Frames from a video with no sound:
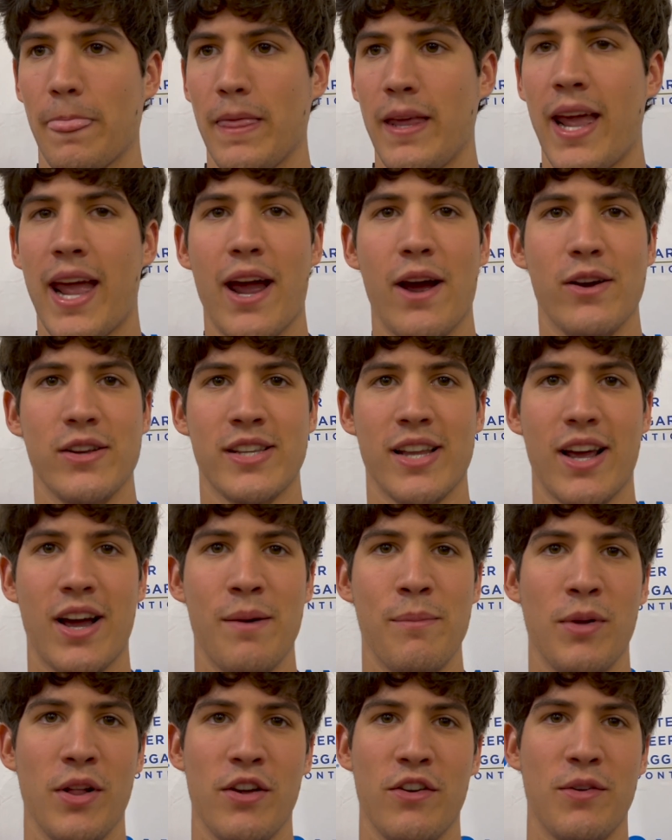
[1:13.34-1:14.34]
Yeah, it was an
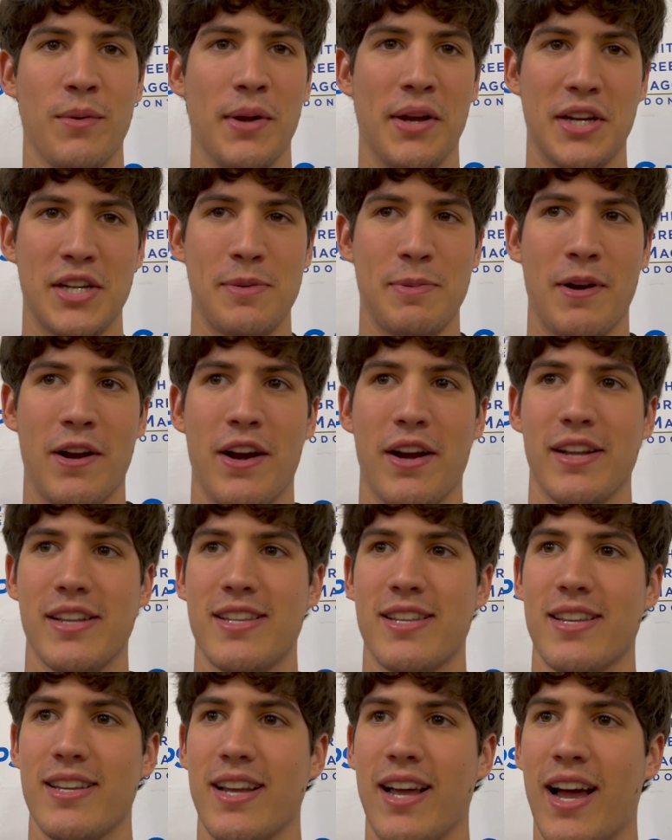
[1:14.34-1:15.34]
unbelievable experience.
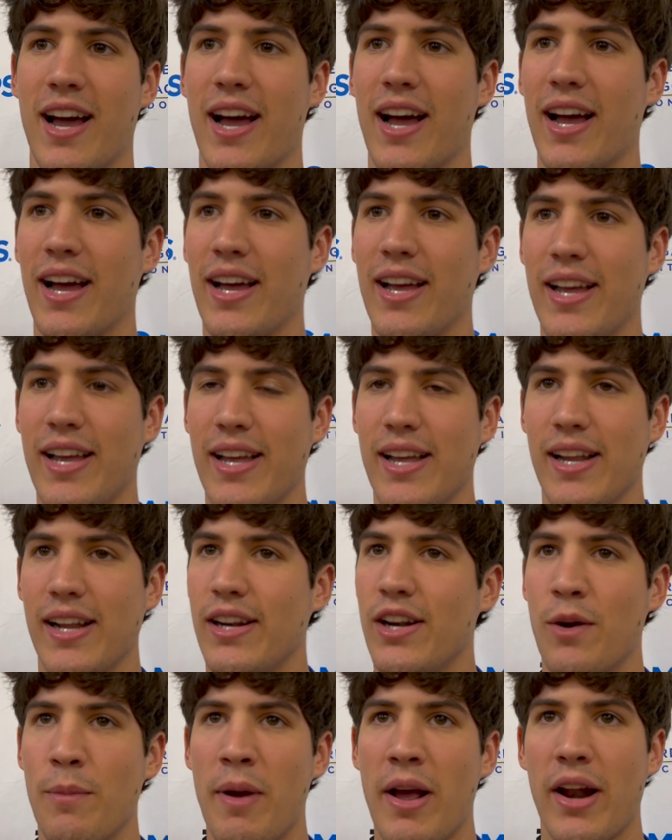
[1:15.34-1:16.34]

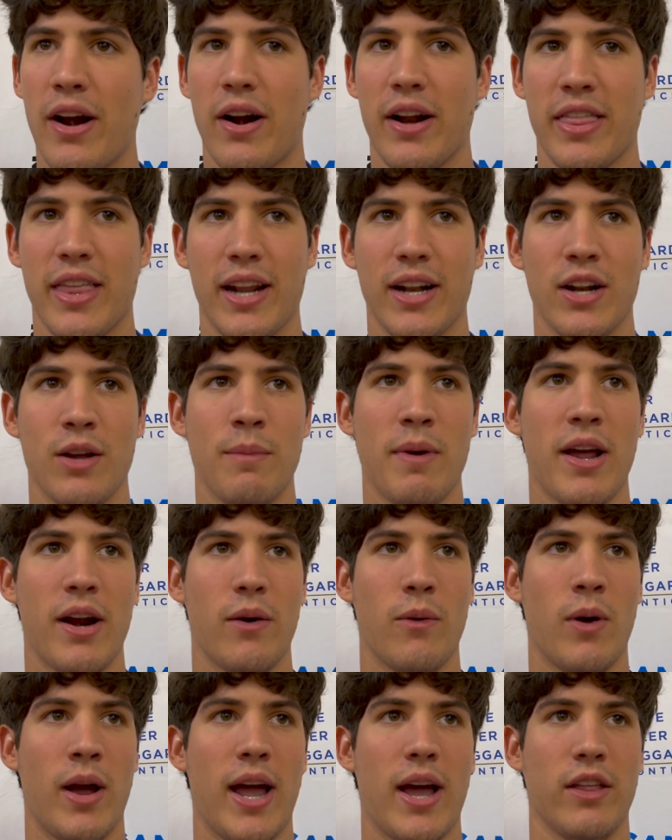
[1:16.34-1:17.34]
No matter
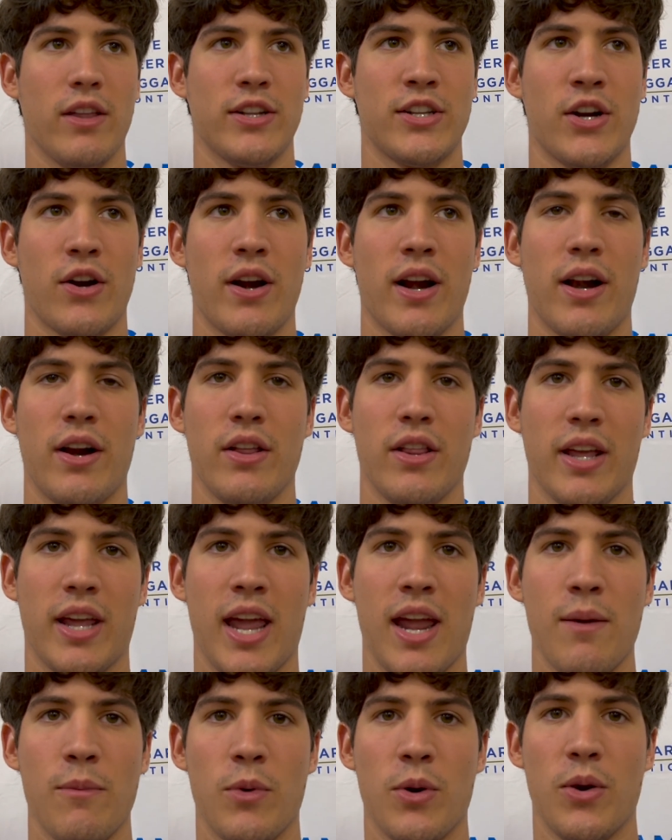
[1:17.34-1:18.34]
how the turnout of the
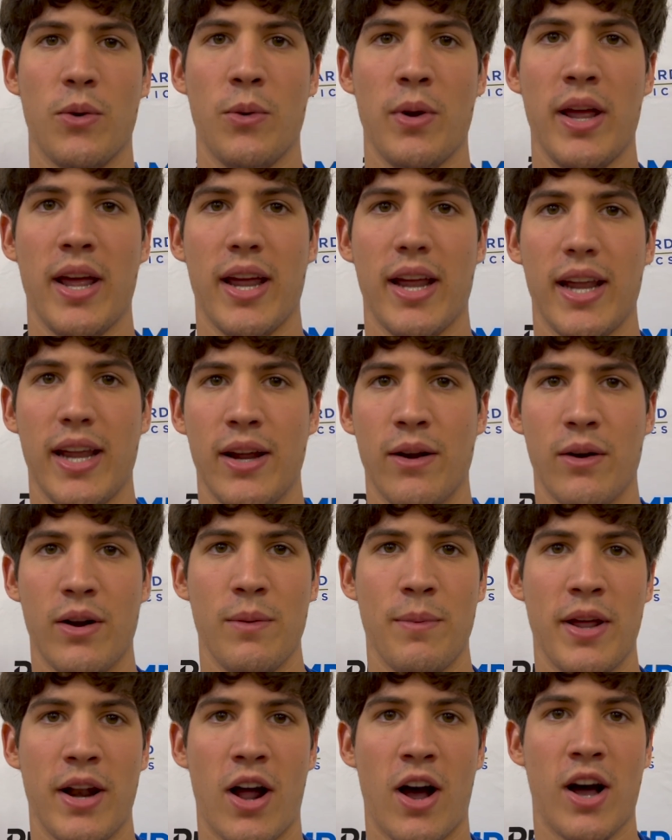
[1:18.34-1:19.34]
game would have went, it would
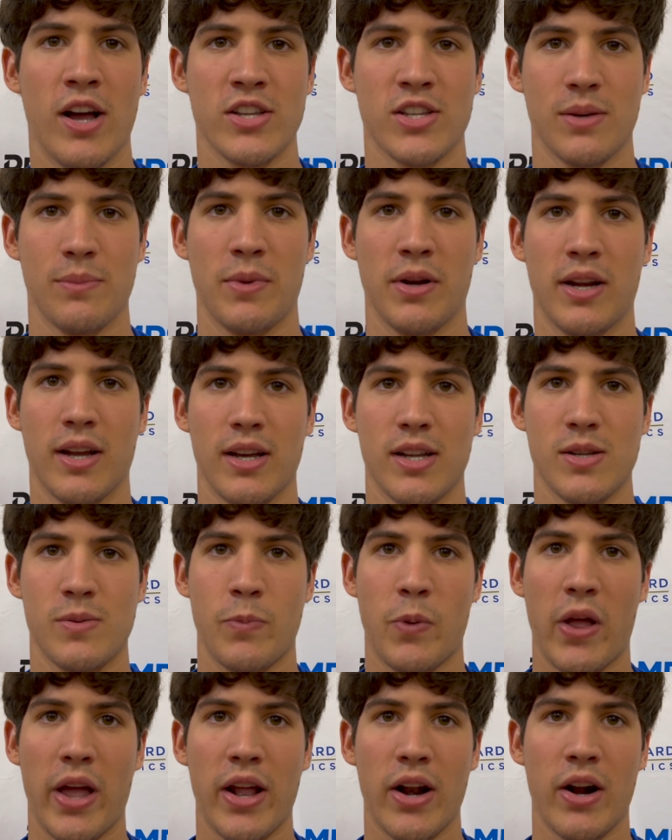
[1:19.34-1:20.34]
have been awesome, because
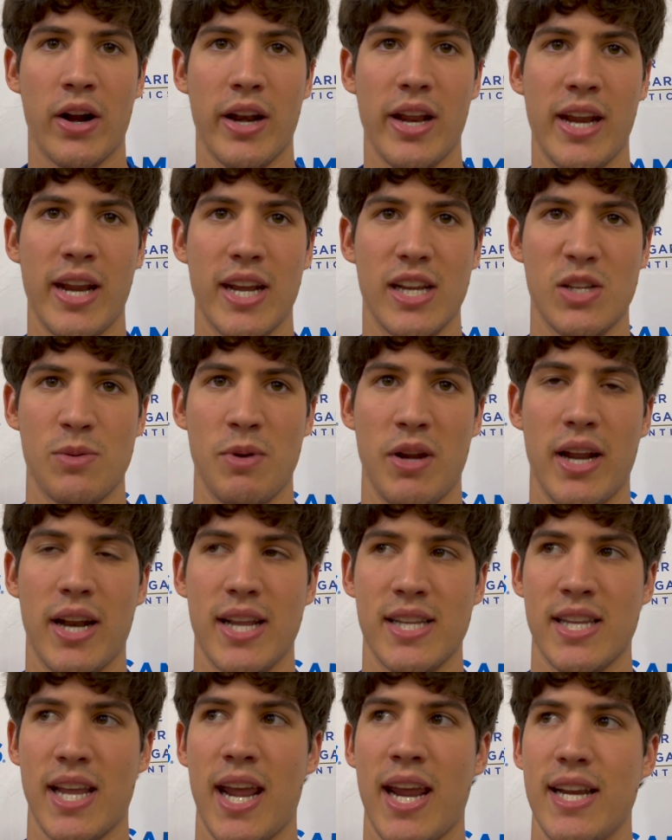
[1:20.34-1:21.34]
playing on ESPN
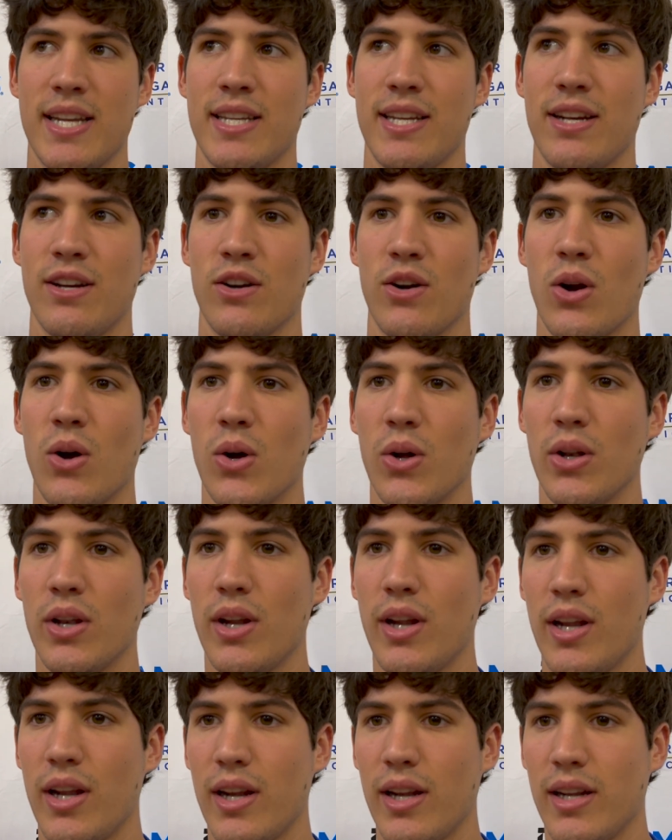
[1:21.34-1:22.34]
as an 18-year-old
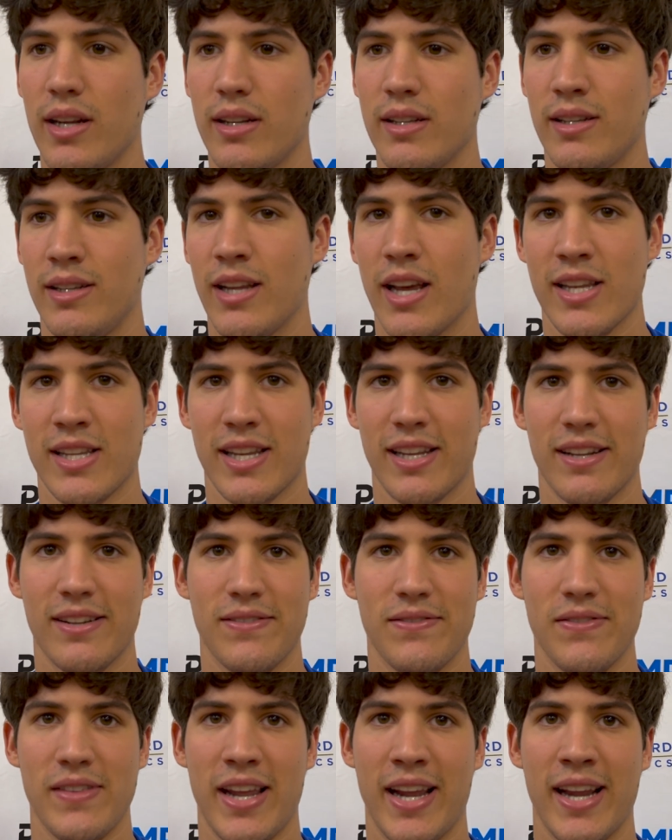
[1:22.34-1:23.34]

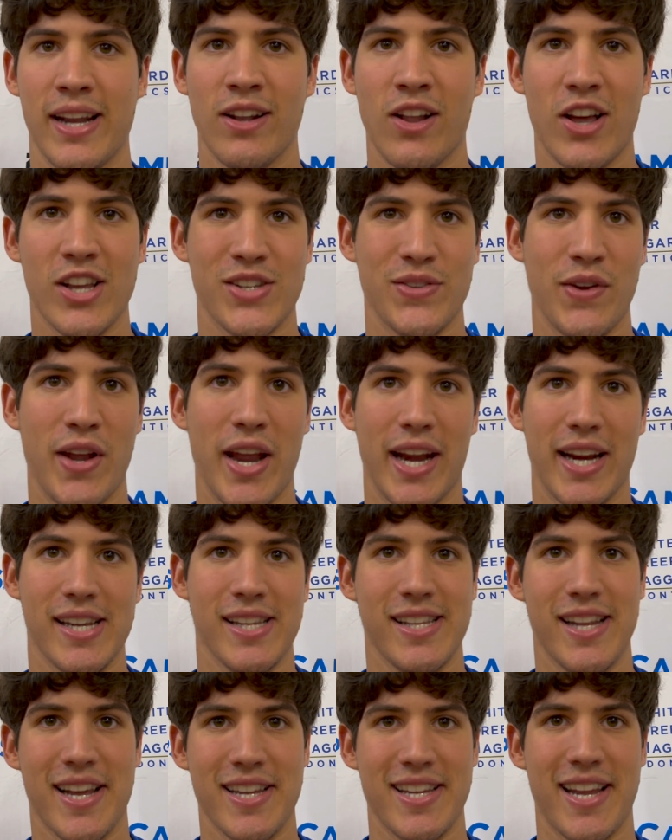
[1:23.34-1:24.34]
doesn't, in Las Vegas,
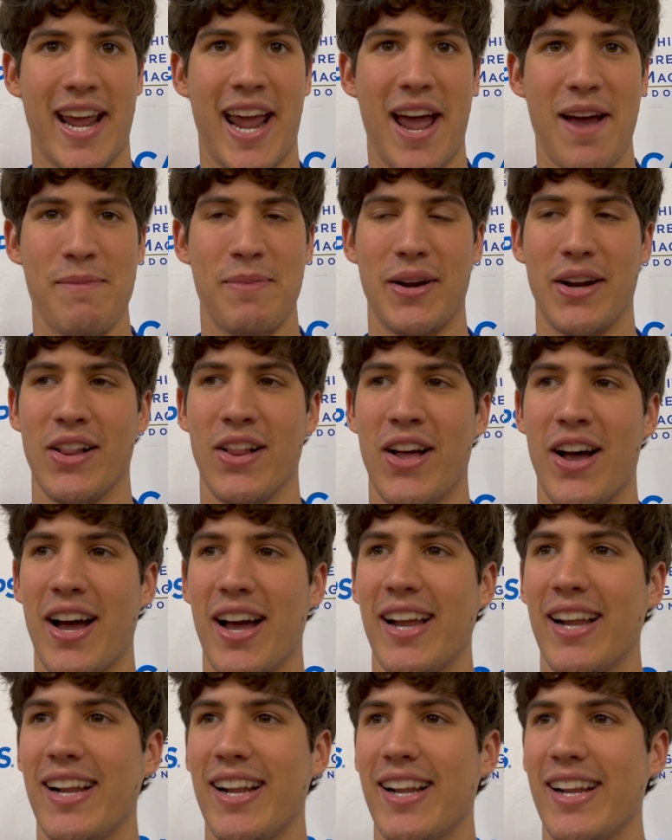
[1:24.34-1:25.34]
doesn't happen a
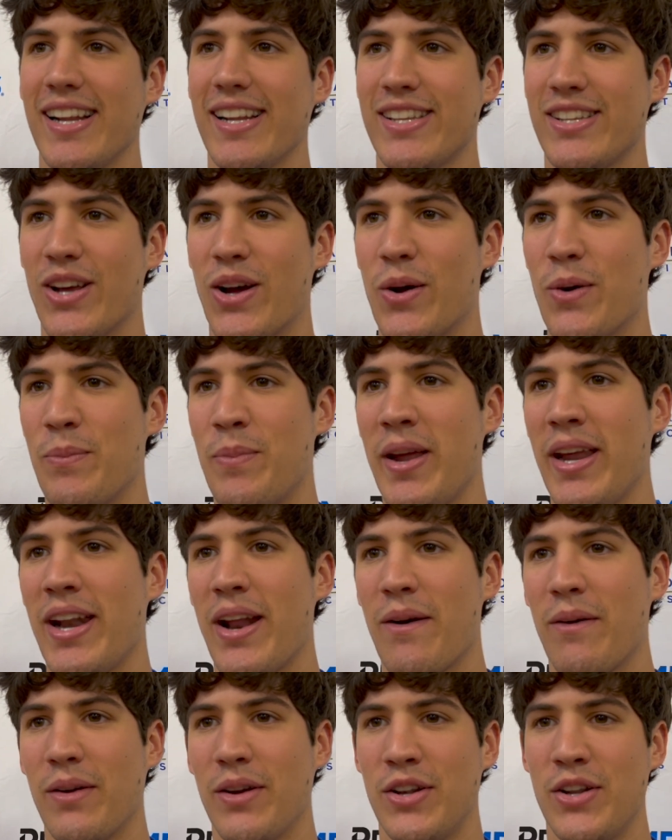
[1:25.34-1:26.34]
lot. So being
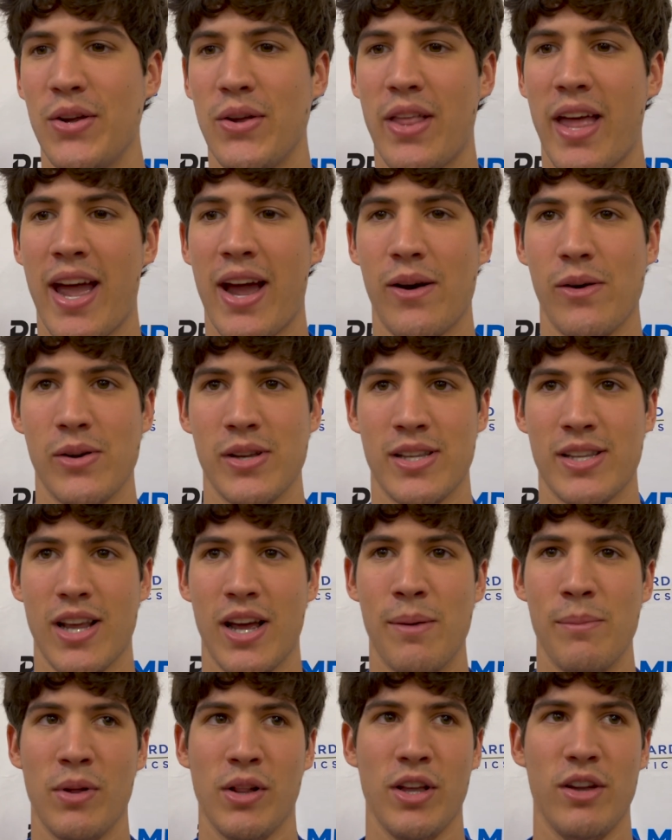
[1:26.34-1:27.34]
able to do that was
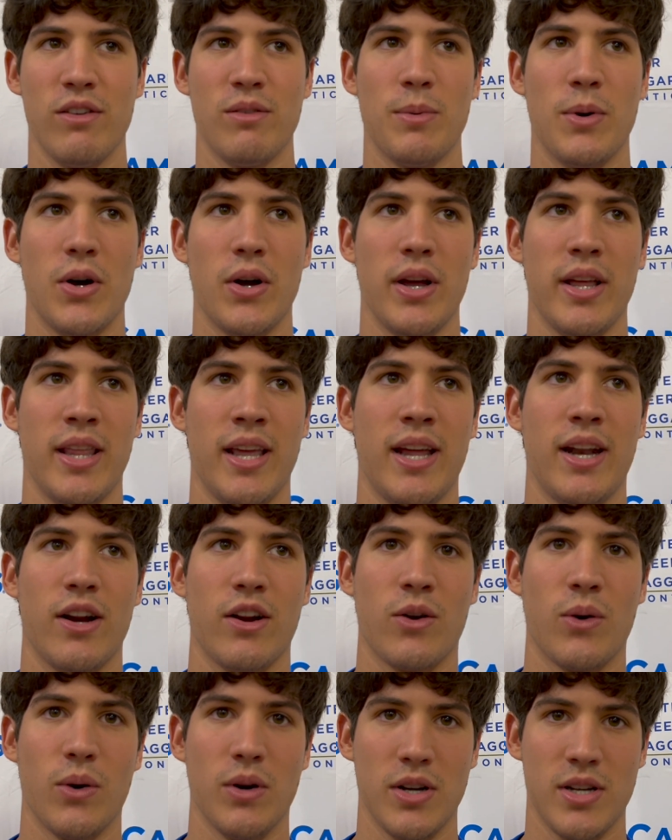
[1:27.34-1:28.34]
unbelievable. And then, of
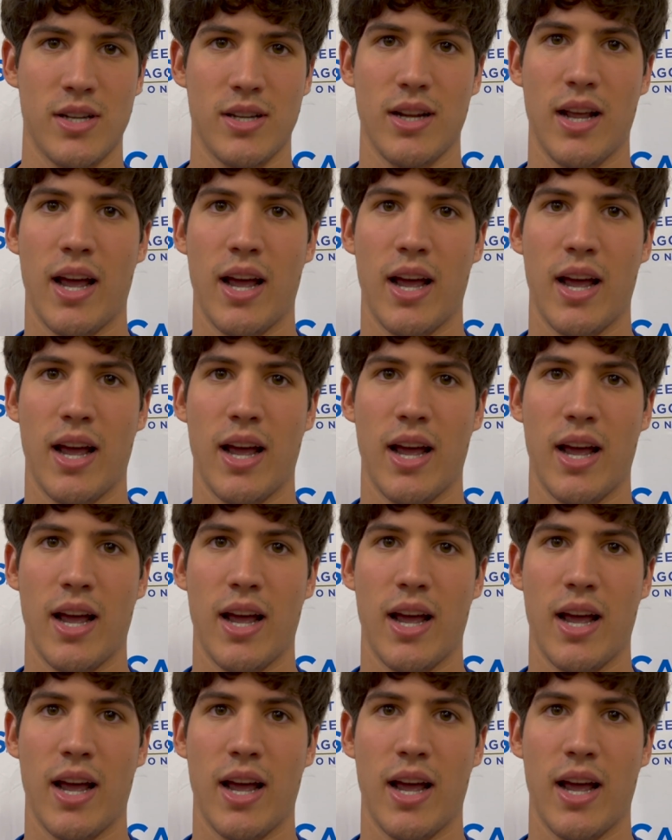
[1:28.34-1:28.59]
course,